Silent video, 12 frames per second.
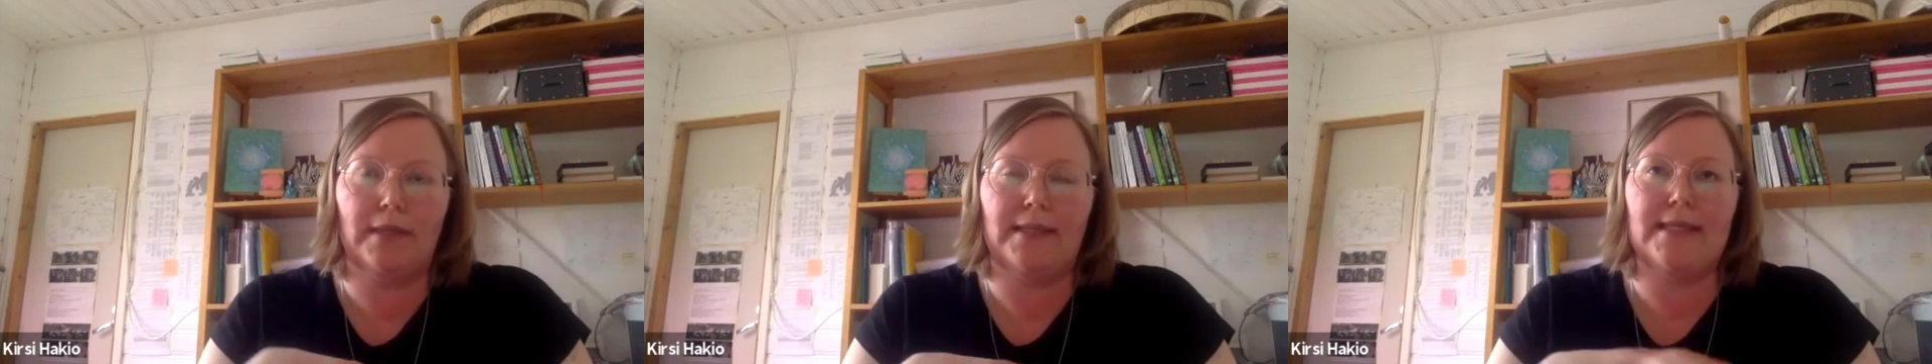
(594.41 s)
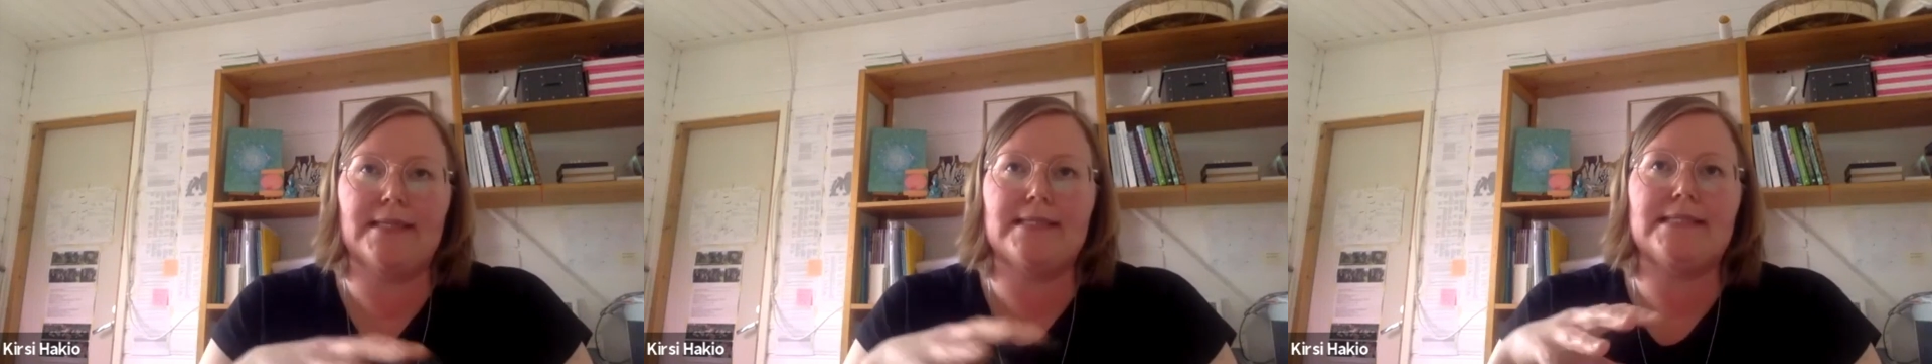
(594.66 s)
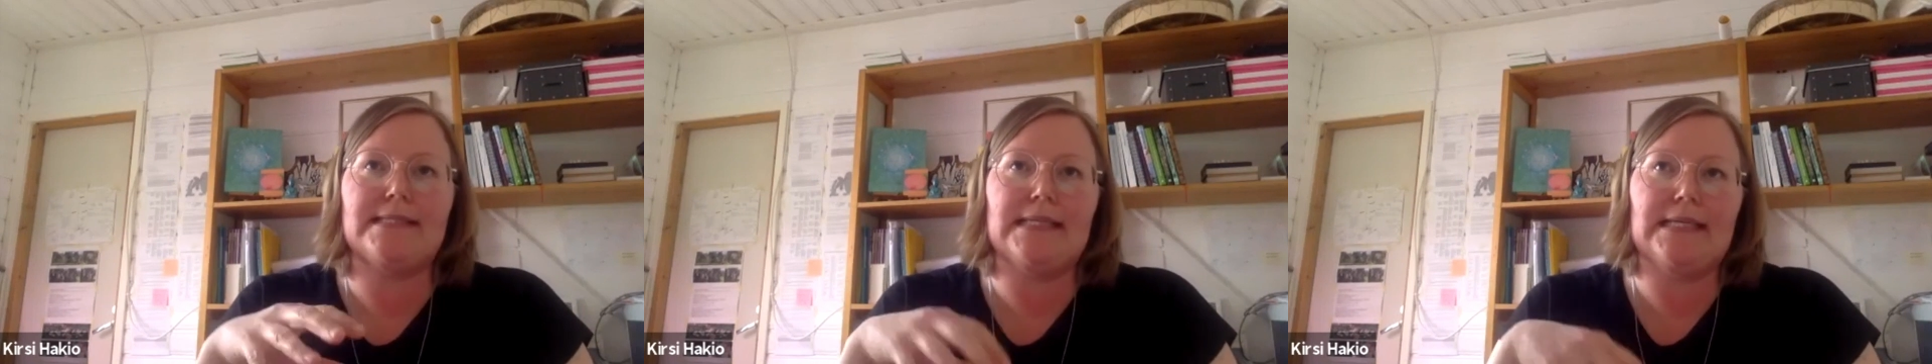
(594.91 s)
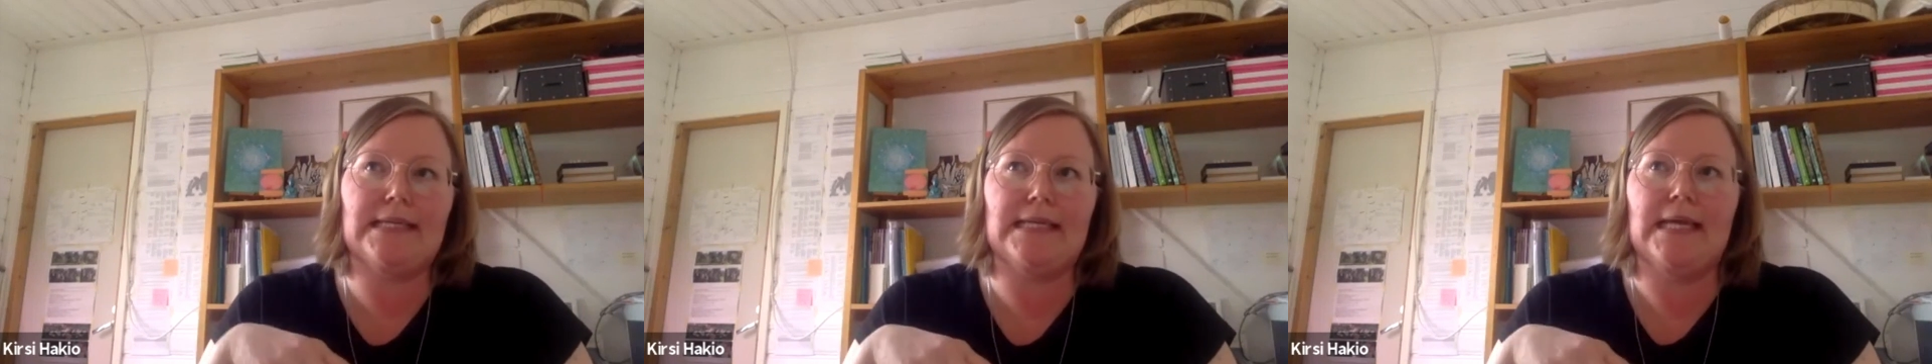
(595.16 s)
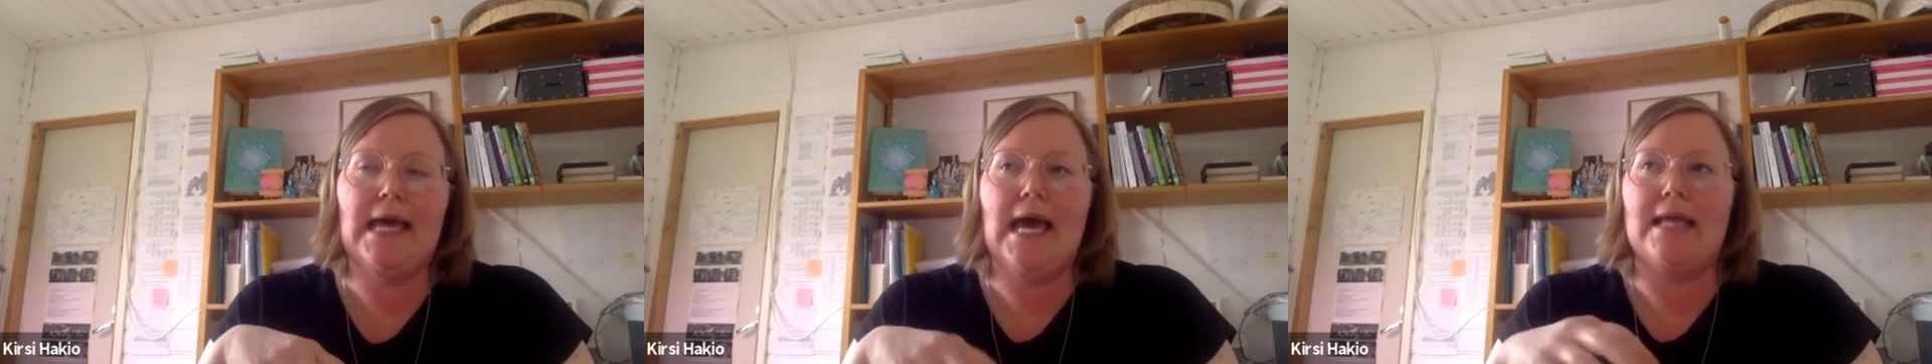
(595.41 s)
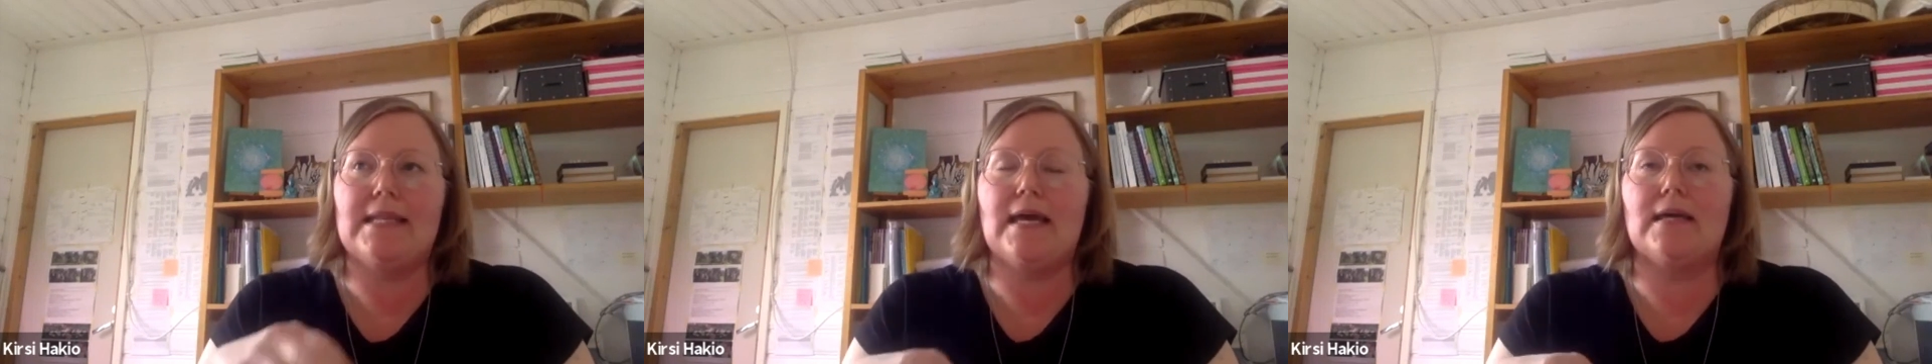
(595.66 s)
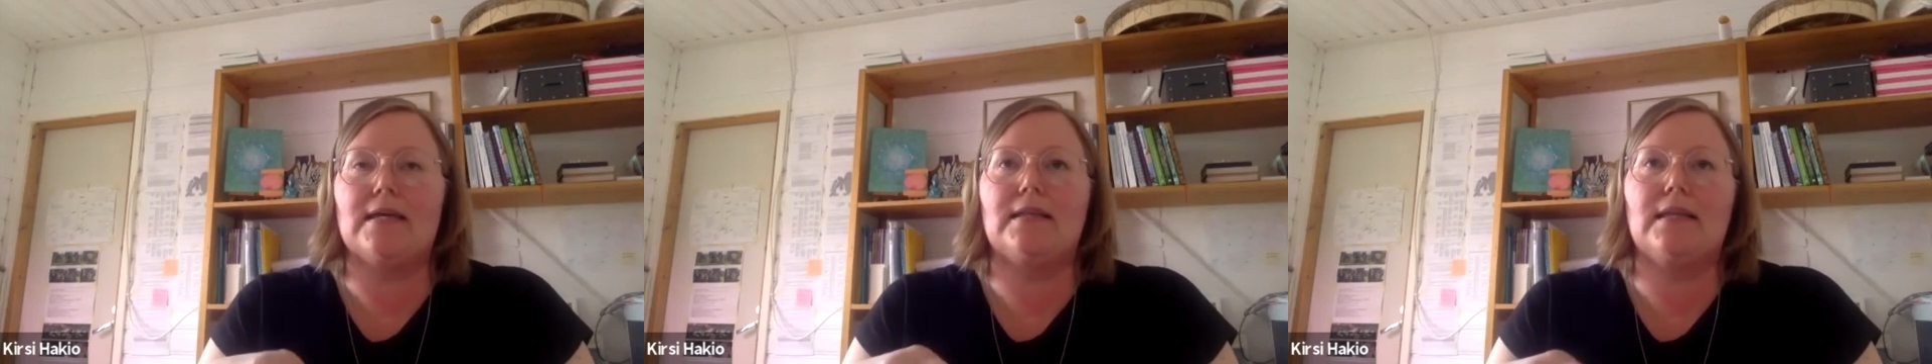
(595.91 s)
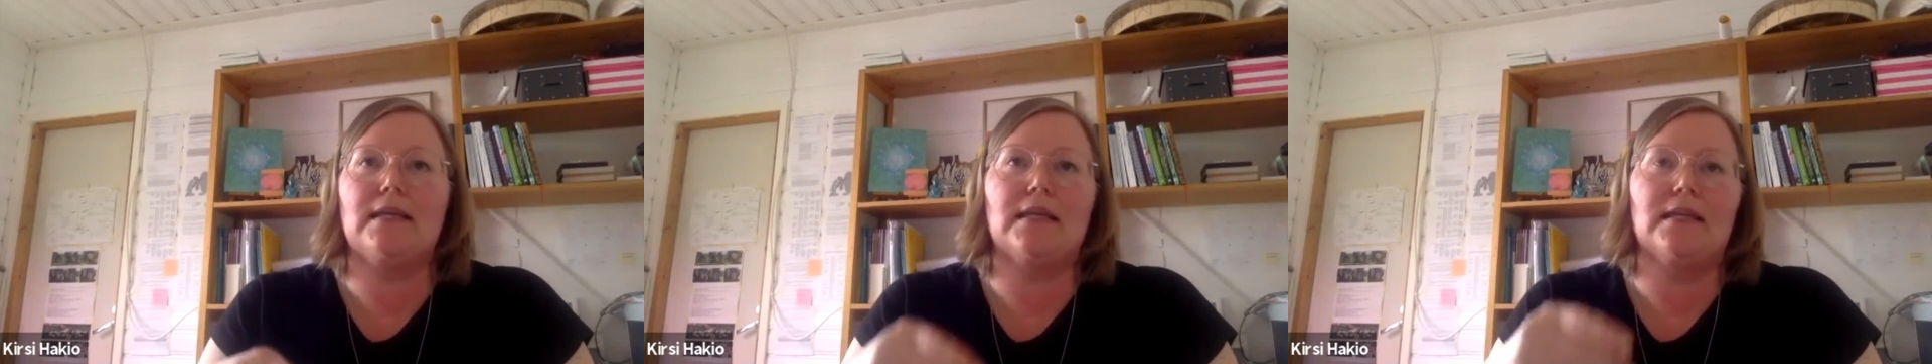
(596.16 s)
And they see, and I
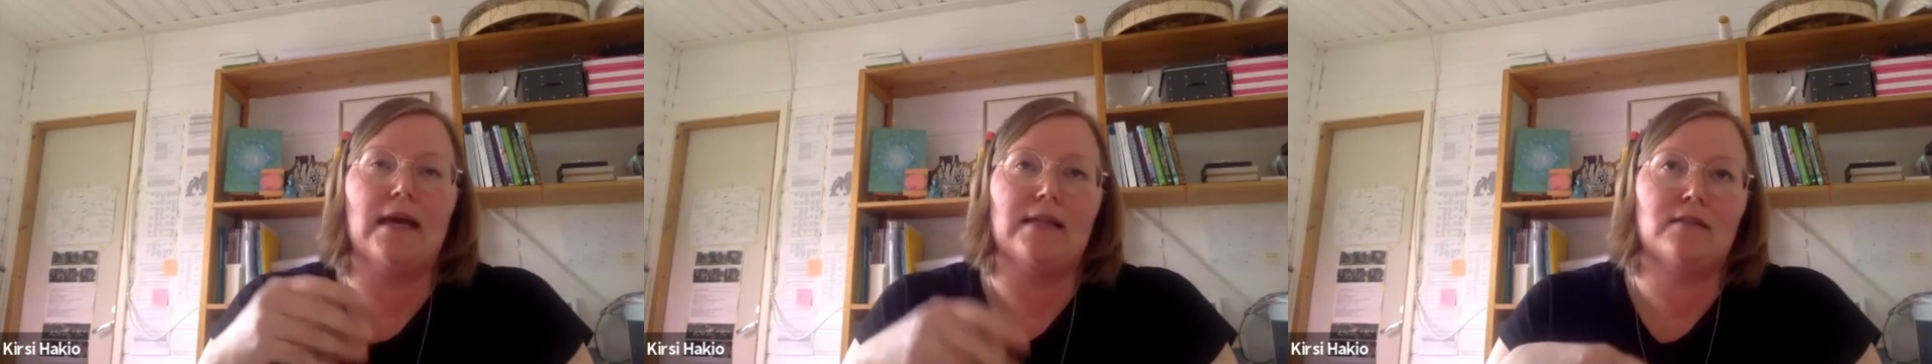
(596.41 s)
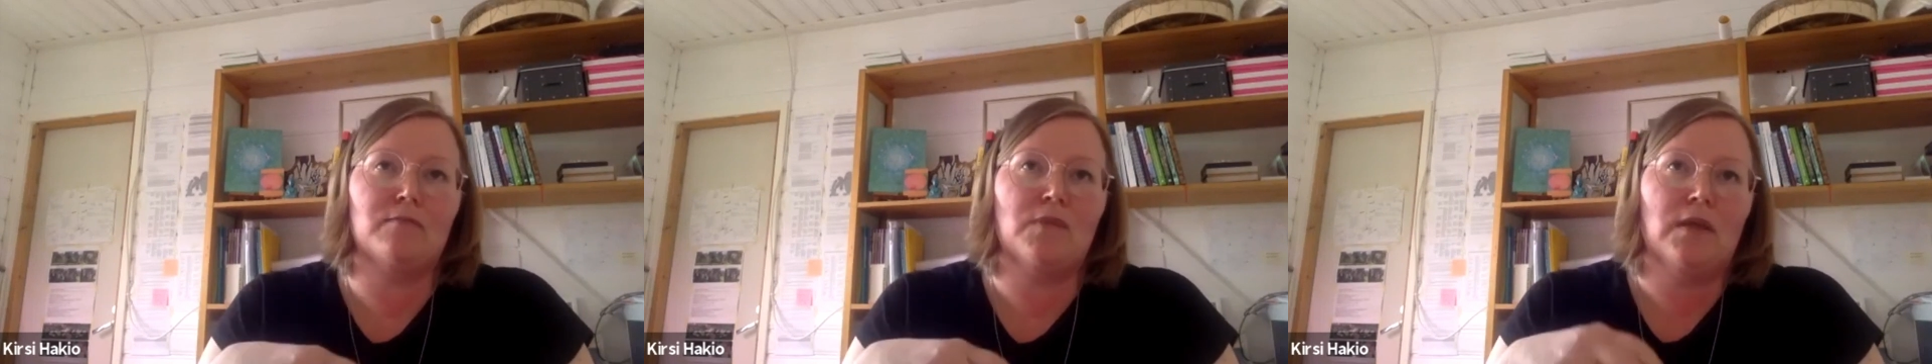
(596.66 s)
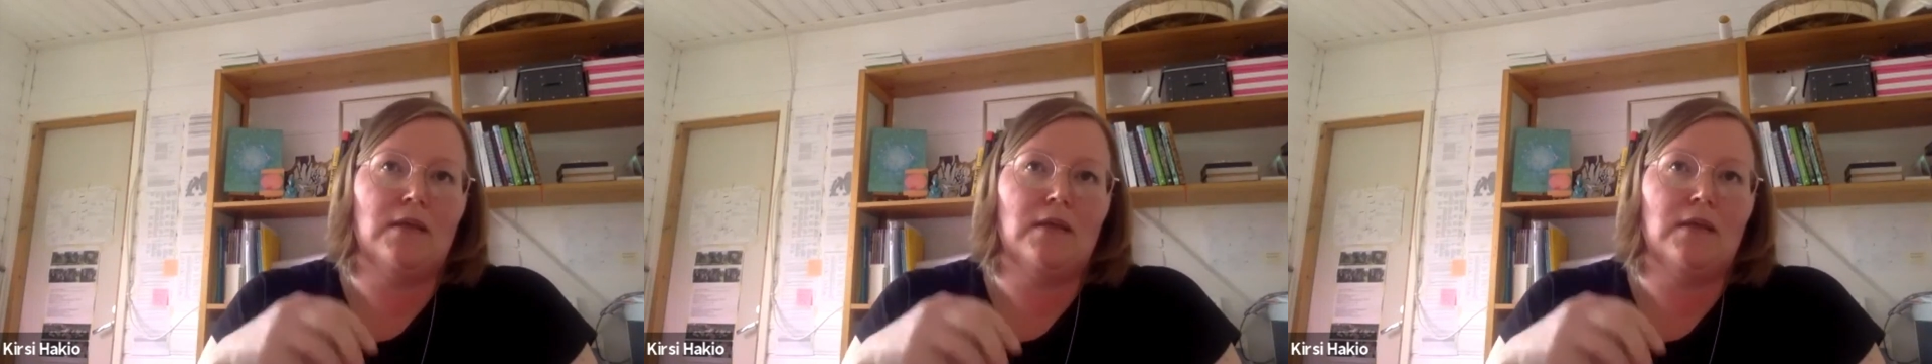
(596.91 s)
think in that